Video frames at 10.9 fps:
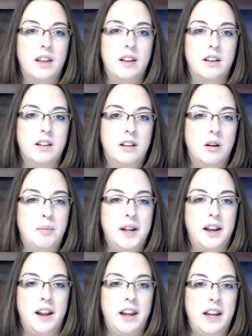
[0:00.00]
Could there have
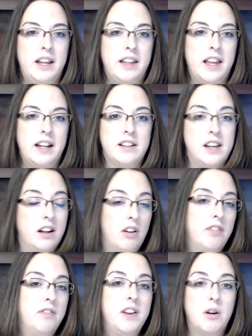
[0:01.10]
been anything to
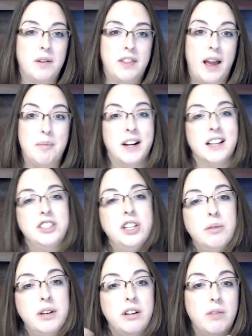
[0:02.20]
interfere with that? Because
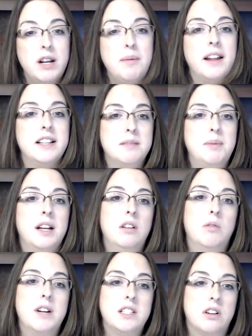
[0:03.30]
when you read about these big
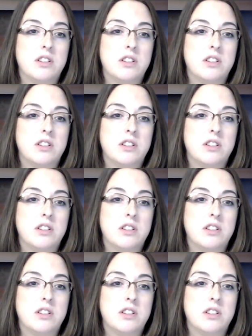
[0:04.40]
research